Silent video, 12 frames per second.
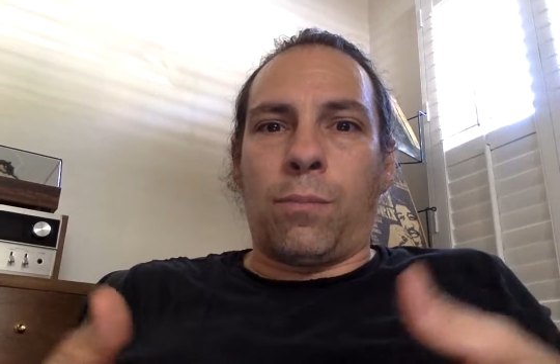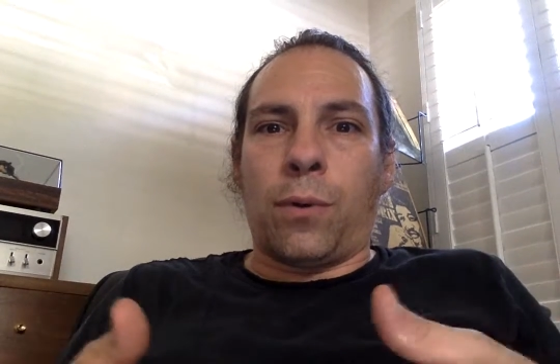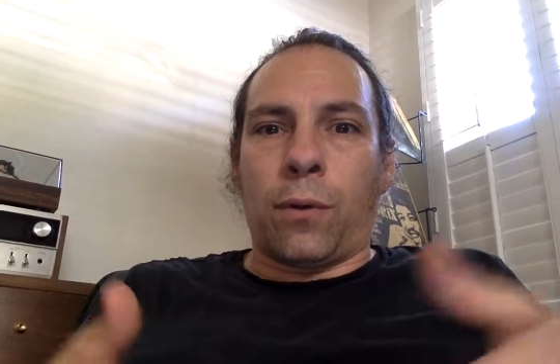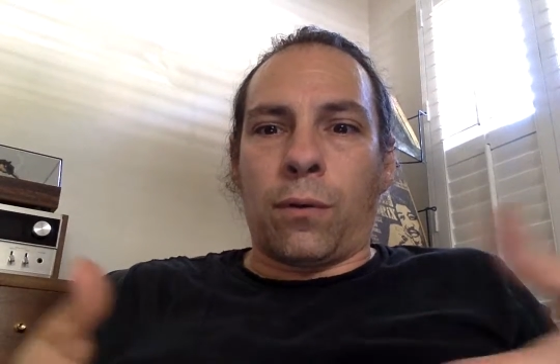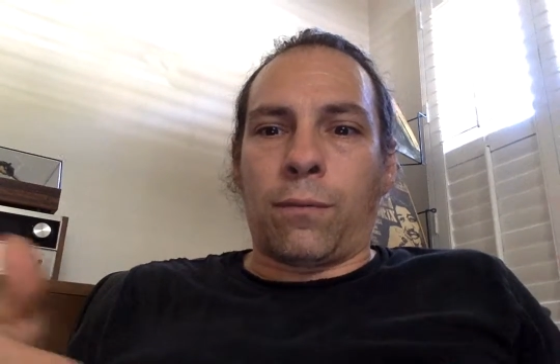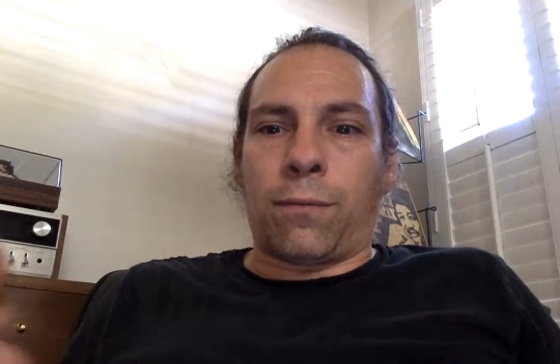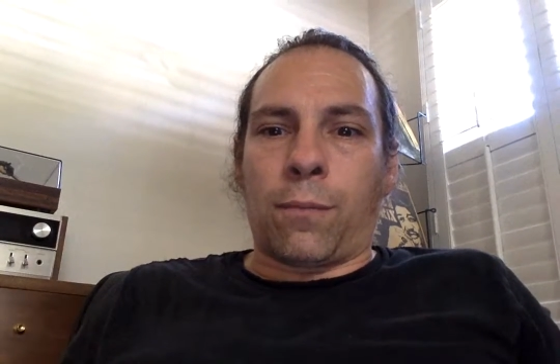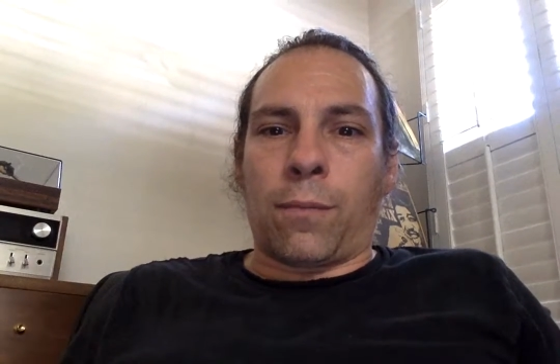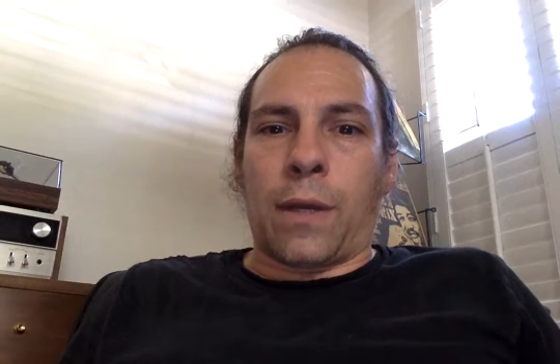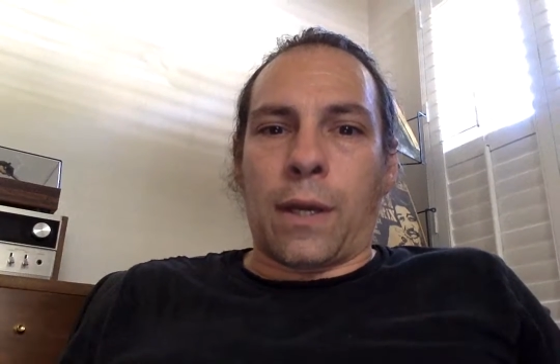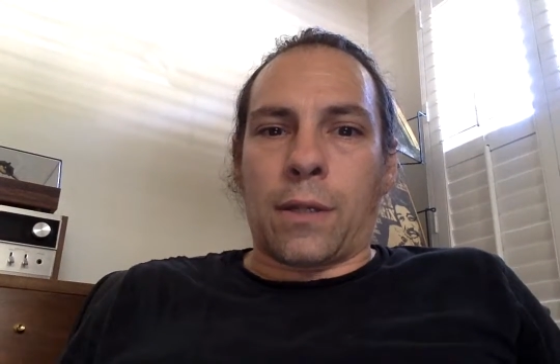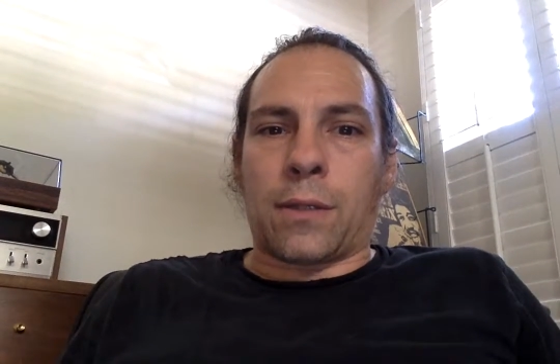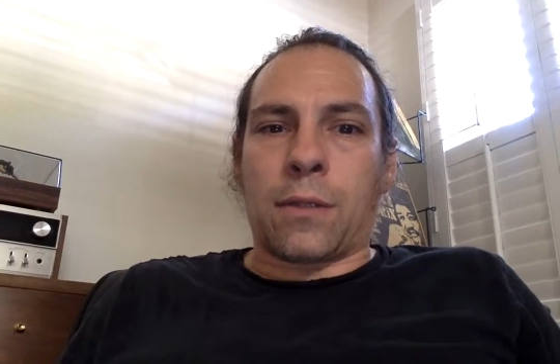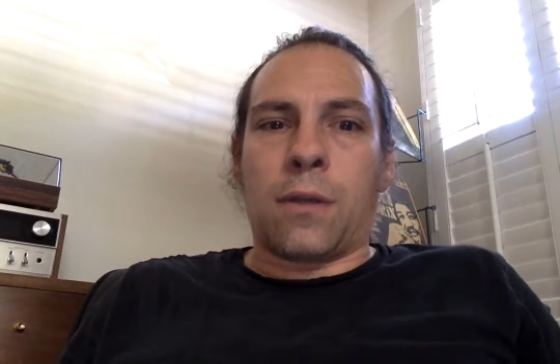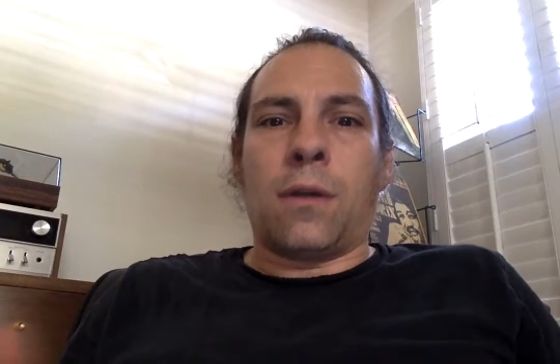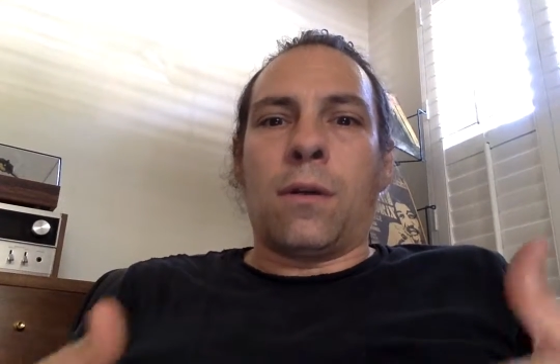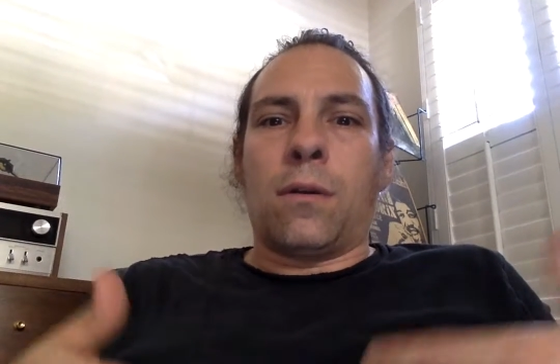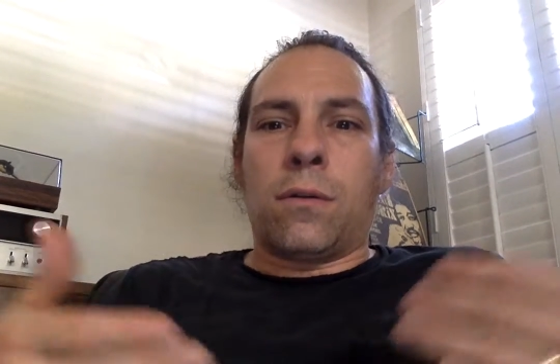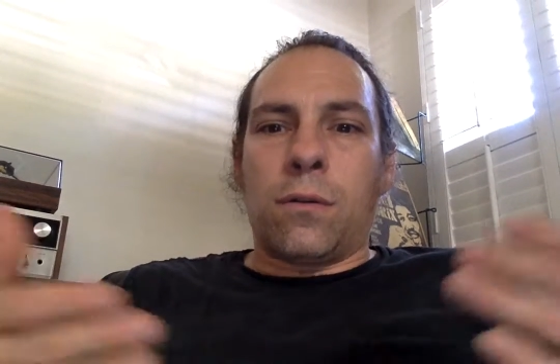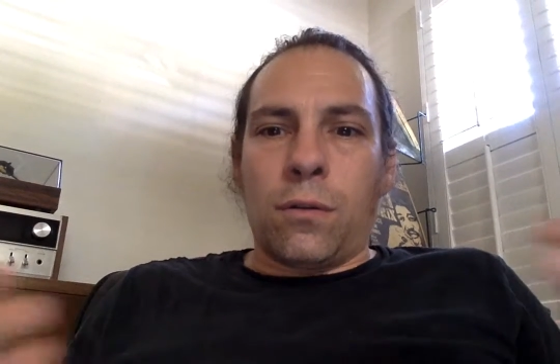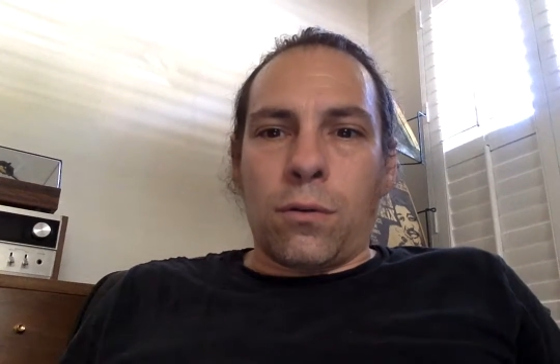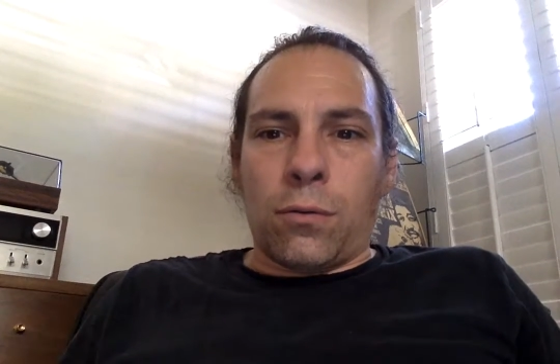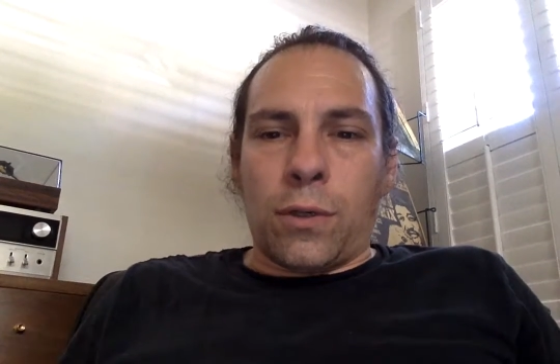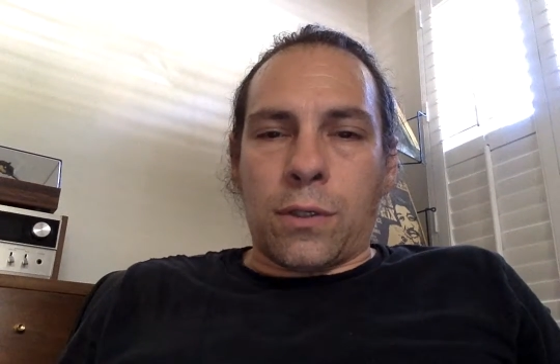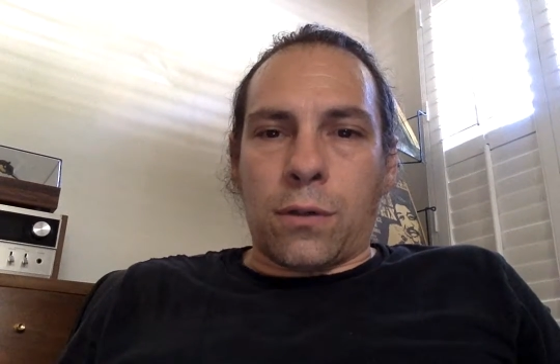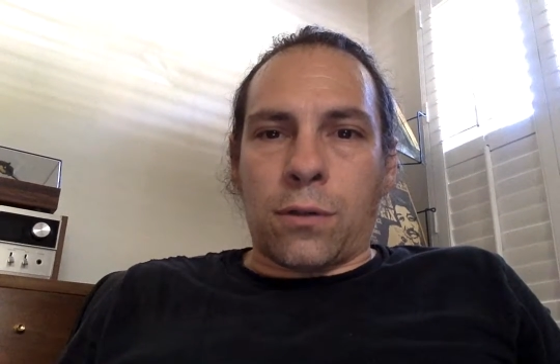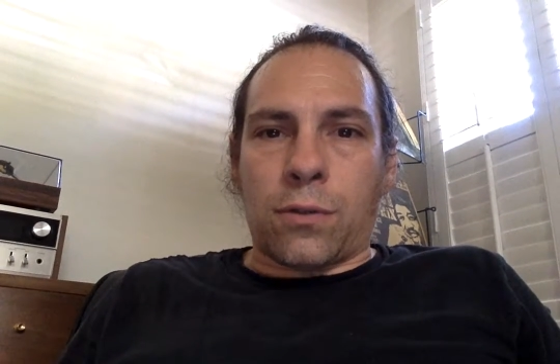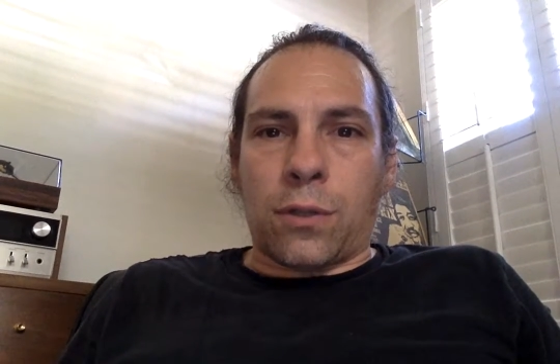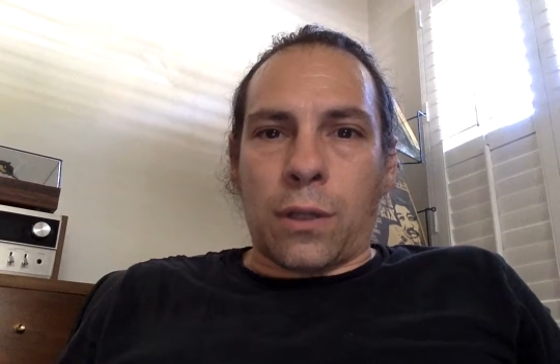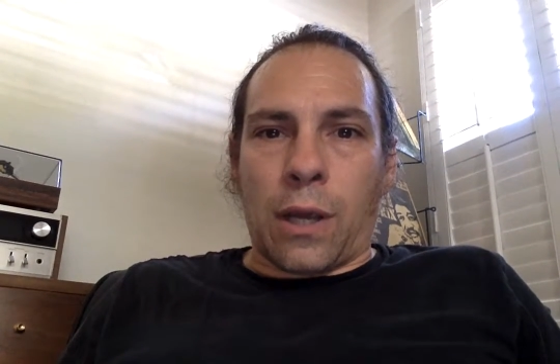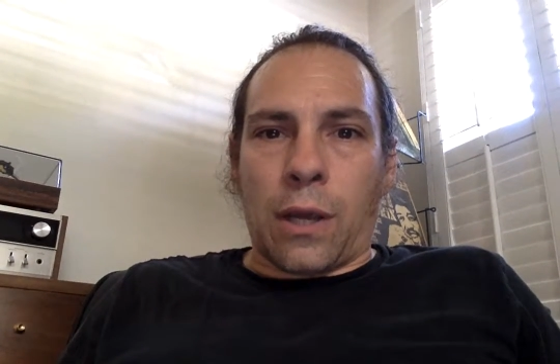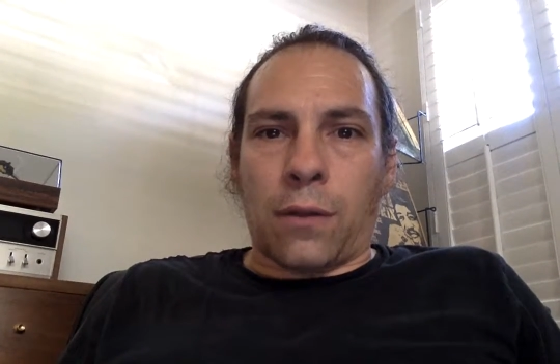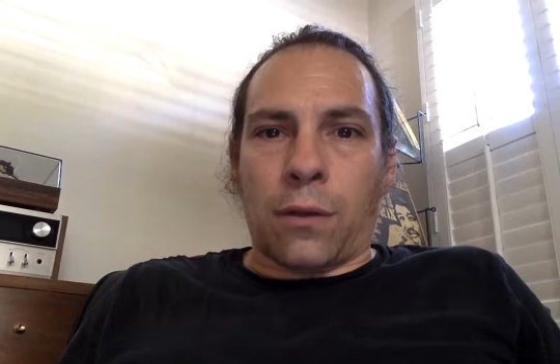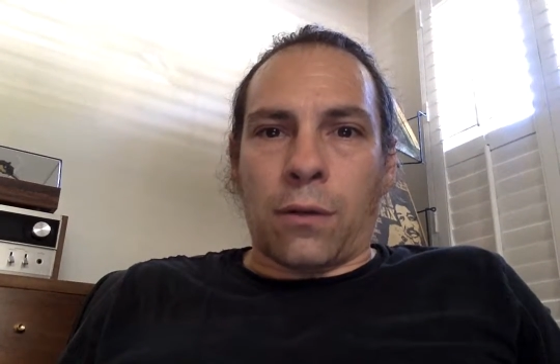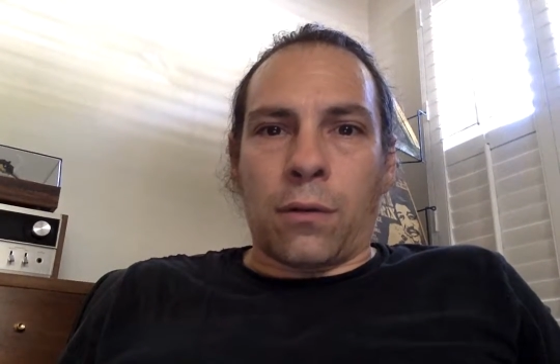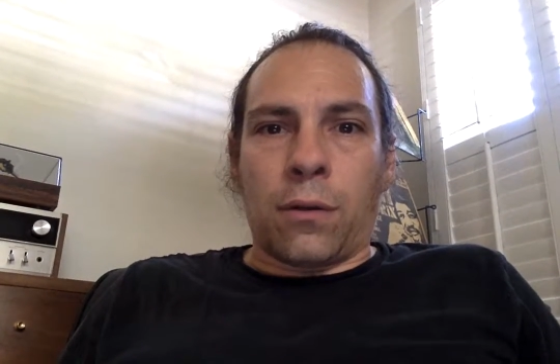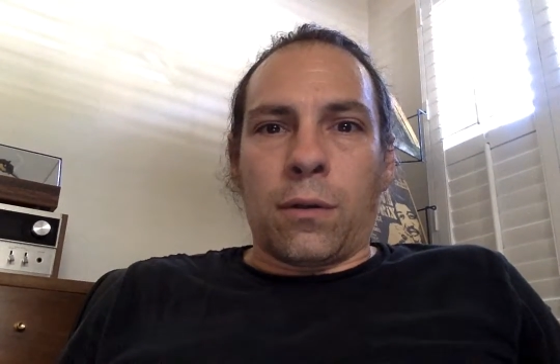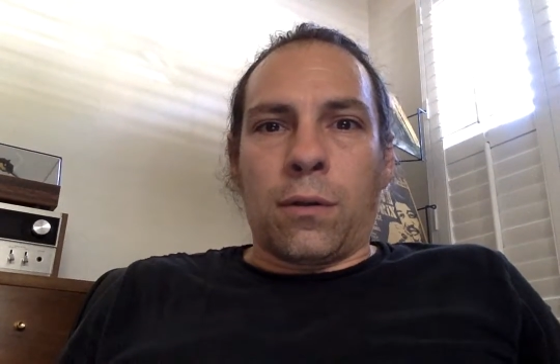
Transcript: build from this, do their research together,